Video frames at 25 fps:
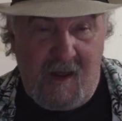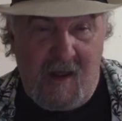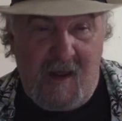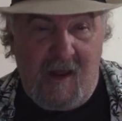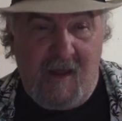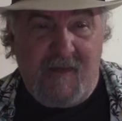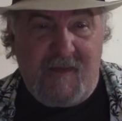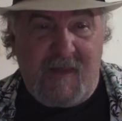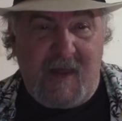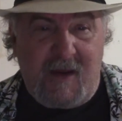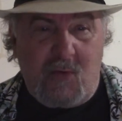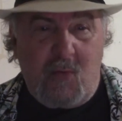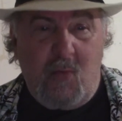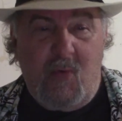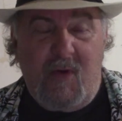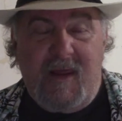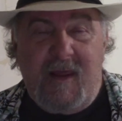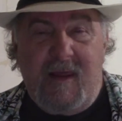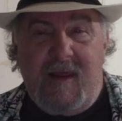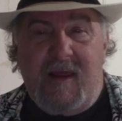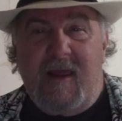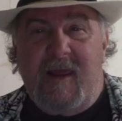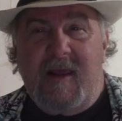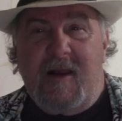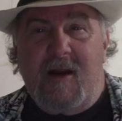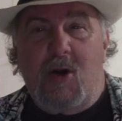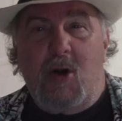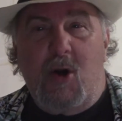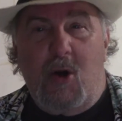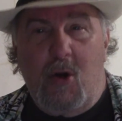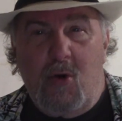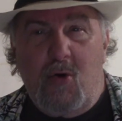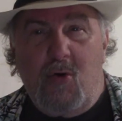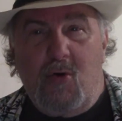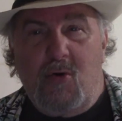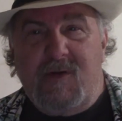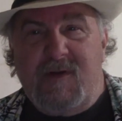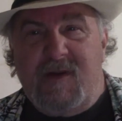that we
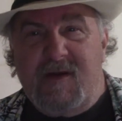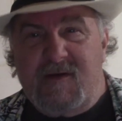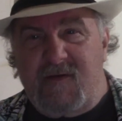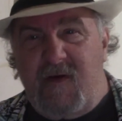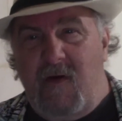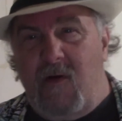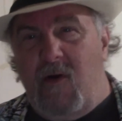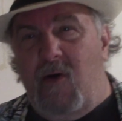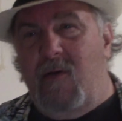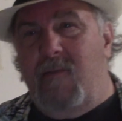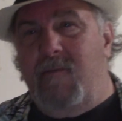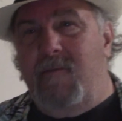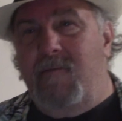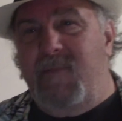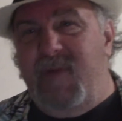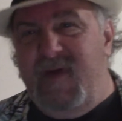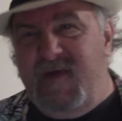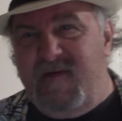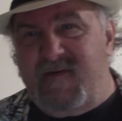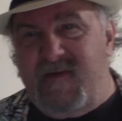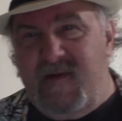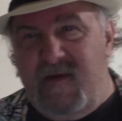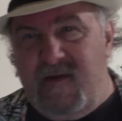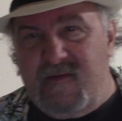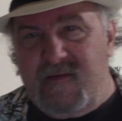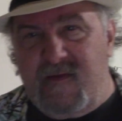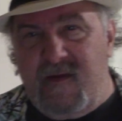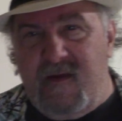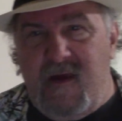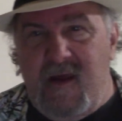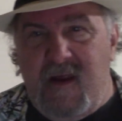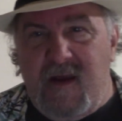include the term business.